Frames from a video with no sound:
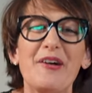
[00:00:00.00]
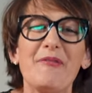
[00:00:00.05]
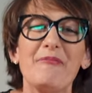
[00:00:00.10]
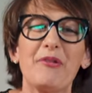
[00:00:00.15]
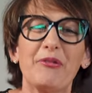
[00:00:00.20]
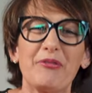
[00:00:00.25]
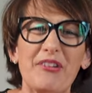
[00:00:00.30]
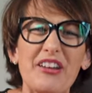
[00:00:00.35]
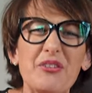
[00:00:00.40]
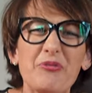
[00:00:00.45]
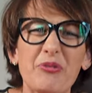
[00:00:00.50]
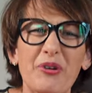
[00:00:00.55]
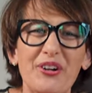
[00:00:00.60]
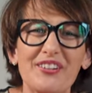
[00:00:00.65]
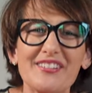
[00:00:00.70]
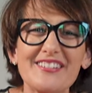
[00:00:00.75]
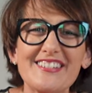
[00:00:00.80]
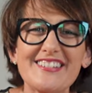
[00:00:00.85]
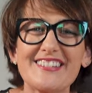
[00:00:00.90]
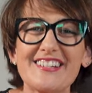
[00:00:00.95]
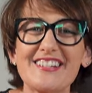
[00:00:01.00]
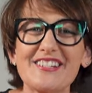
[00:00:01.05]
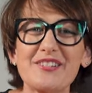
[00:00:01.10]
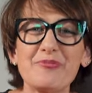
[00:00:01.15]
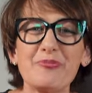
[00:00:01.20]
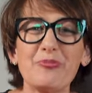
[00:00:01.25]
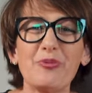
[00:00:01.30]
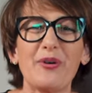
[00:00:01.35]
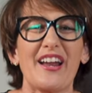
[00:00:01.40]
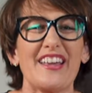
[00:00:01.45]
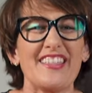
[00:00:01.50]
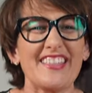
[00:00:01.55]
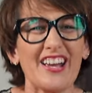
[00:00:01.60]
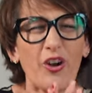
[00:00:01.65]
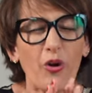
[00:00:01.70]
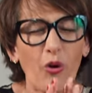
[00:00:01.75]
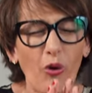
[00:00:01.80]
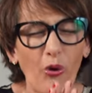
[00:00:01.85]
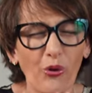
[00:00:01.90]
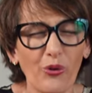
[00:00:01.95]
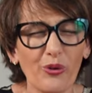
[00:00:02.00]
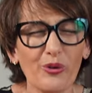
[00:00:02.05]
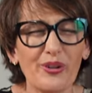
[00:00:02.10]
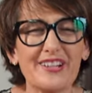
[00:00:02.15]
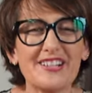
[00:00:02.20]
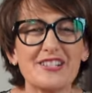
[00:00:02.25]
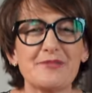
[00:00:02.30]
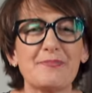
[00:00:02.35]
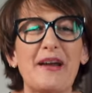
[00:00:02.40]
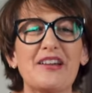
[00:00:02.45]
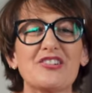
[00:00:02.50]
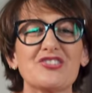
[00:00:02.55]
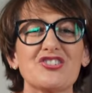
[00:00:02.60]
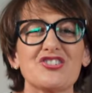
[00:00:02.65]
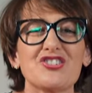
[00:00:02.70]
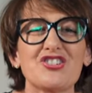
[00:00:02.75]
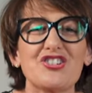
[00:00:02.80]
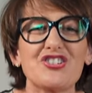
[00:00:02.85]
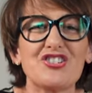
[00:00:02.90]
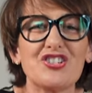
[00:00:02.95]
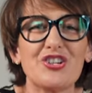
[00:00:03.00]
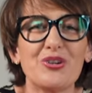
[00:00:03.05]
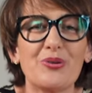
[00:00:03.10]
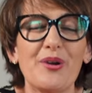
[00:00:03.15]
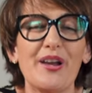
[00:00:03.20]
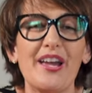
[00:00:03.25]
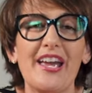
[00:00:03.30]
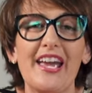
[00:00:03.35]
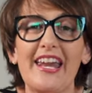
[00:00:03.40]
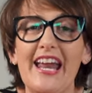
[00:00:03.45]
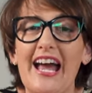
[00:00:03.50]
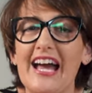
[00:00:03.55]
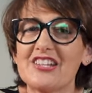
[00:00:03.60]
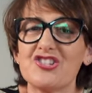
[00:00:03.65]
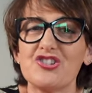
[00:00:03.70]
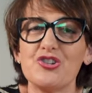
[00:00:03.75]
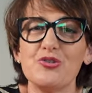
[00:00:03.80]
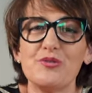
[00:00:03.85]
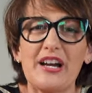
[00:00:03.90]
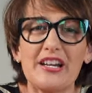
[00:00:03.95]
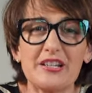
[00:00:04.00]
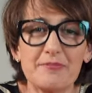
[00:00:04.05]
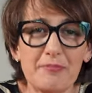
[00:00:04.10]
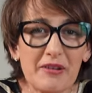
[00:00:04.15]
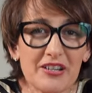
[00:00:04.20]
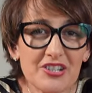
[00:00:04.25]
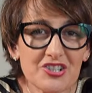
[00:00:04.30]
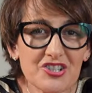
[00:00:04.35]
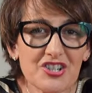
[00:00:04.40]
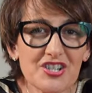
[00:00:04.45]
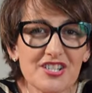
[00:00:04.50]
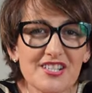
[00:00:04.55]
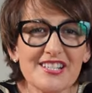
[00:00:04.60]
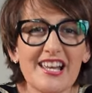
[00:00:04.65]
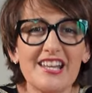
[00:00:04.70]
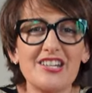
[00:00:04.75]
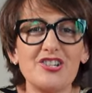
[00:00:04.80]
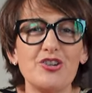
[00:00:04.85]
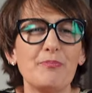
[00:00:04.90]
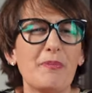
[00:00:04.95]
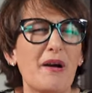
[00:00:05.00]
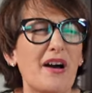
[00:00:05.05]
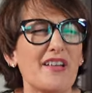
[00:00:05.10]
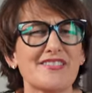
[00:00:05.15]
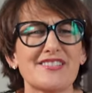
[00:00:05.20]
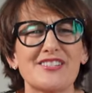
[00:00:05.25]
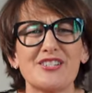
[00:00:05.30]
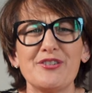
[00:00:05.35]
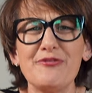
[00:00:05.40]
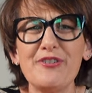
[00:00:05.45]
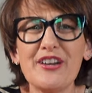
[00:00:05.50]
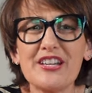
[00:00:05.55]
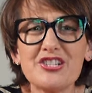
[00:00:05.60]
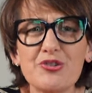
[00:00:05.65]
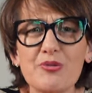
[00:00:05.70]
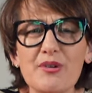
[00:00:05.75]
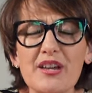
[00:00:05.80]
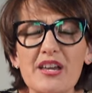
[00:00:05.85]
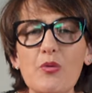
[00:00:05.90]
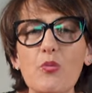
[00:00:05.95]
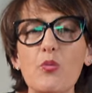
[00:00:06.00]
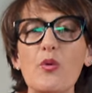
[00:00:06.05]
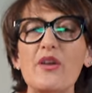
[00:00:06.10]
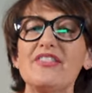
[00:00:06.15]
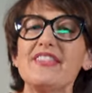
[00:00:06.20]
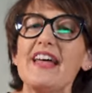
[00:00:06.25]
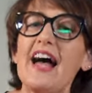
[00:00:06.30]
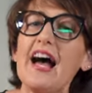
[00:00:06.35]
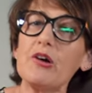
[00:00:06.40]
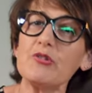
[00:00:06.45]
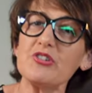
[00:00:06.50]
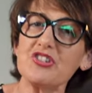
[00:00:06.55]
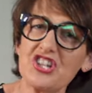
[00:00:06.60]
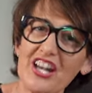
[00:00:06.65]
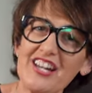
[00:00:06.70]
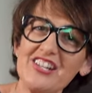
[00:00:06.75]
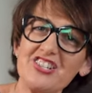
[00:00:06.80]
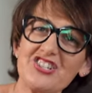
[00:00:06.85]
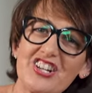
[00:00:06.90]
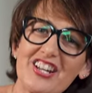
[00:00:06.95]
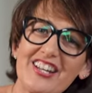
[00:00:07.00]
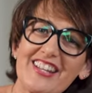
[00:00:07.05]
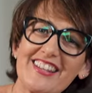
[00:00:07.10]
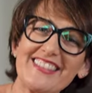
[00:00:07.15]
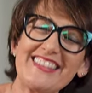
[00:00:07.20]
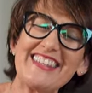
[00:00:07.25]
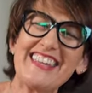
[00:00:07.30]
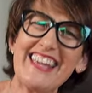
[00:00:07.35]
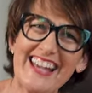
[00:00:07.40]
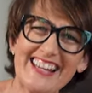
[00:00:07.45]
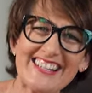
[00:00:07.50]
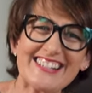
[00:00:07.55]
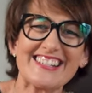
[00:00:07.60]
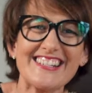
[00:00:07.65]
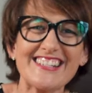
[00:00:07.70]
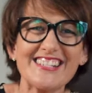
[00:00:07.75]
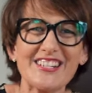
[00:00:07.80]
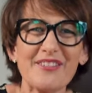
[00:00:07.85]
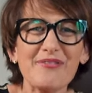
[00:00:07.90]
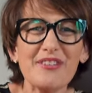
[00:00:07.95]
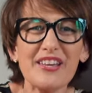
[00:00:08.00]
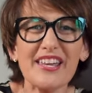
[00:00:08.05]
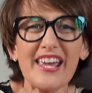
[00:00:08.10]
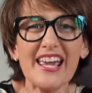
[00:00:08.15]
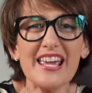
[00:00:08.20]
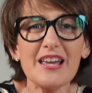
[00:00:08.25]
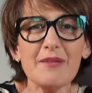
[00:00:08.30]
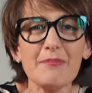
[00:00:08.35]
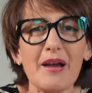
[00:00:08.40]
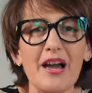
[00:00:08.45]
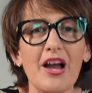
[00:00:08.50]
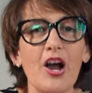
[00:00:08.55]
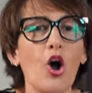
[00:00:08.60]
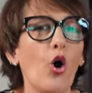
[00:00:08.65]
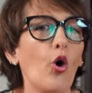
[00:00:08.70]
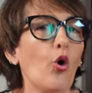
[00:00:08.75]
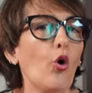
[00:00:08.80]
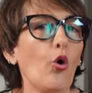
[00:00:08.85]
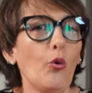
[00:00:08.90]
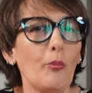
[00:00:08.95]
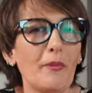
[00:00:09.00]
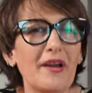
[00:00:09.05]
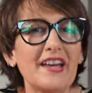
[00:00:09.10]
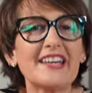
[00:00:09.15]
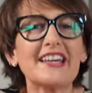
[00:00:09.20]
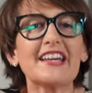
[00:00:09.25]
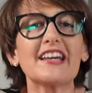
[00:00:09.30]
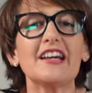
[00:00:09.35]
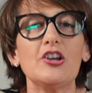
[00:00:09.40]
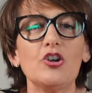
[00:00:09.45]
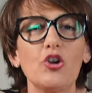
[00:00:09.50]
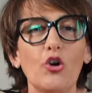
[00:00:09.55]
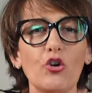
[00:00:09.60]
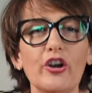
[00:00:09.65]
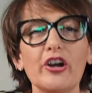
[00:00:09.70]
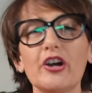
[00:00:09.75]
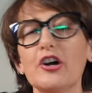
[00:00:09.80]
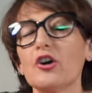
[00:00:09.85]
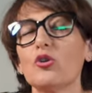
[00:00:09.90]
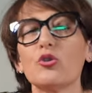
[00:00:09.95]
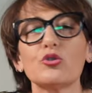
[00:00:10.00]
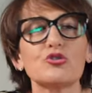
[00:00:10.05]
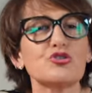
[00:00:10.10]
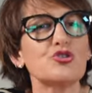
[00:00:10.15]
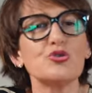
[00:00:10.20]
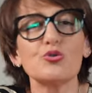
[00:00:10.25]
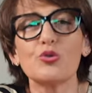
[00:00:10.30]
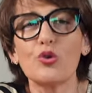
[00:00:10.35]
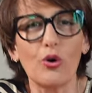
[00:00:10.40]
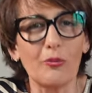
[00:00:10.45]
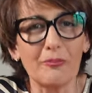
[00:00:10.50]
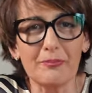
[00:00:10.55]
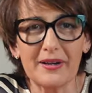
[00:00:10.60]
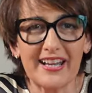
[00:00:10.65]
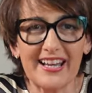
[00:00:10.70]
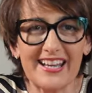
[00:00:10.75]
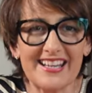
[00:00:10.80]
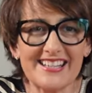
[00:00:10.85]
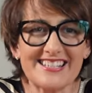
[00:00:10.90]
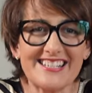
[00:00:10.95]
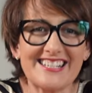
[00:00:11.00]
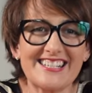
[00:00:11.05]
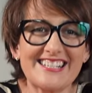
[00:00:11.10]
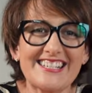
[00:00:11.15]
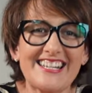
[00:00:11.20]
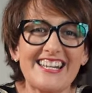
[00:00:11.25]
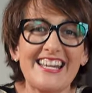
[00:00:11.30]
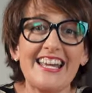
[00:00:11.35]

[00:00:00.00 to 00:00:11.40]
Marine Worlds does what I think all expansions should do it adds new dimensions and new paths to victory without changing the essence of the game or making it longer or too complicated.